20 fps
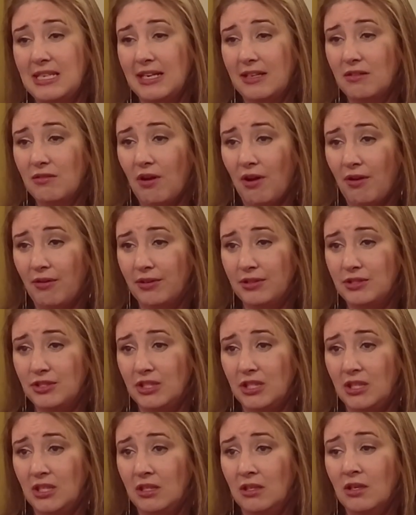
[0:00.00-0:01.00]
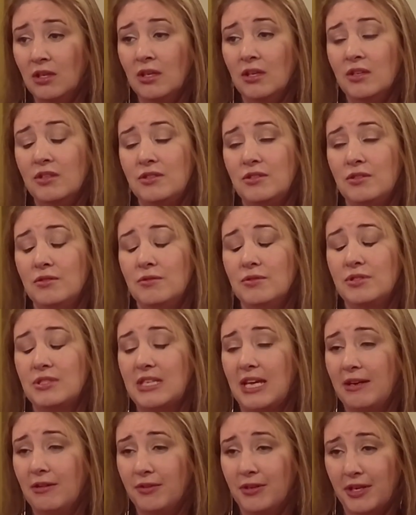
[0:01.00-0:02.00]
technology to
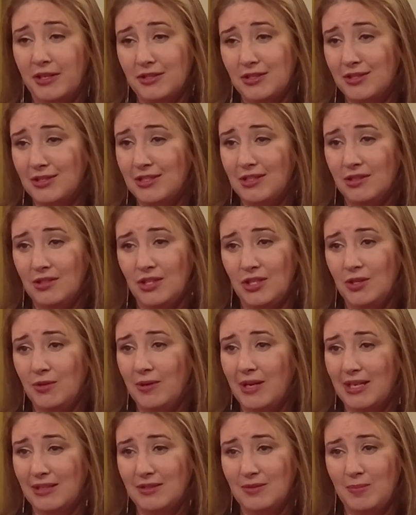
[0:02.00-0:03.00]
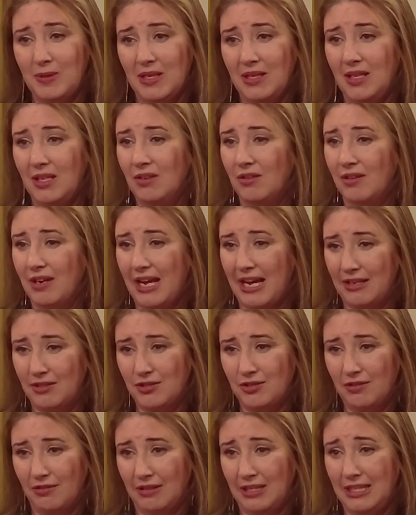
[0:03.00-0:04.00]
scale not just in the US, but
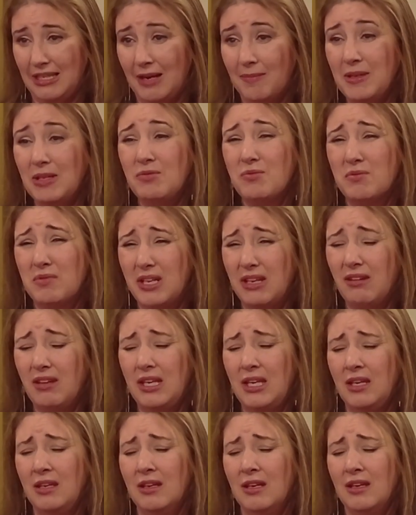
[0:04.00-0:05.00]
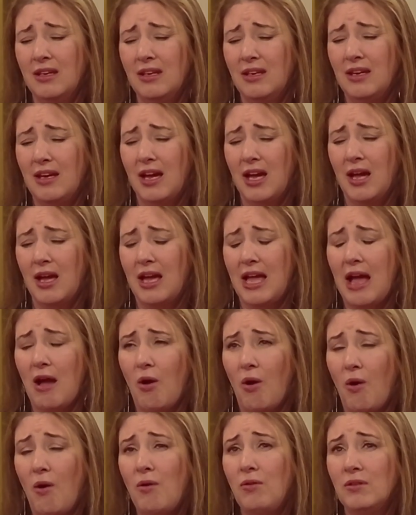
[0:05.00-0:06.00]
internationally. I mean, really,
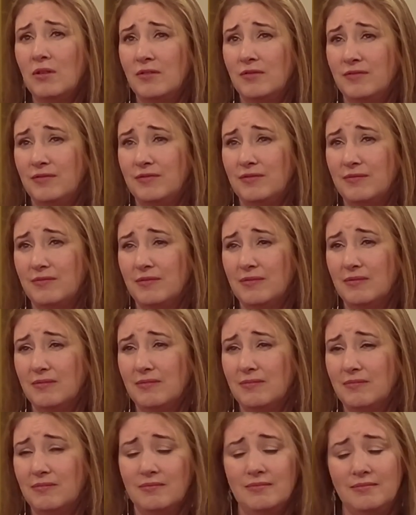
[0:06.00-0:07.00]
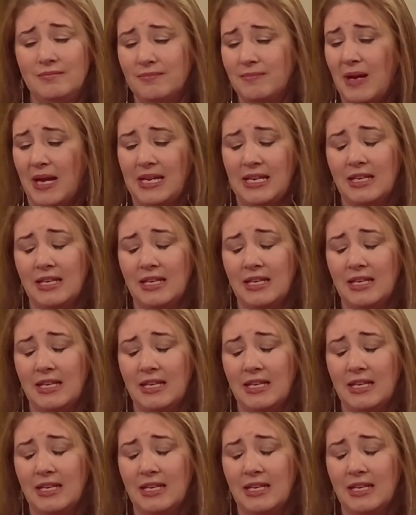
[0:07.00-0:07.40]
all of my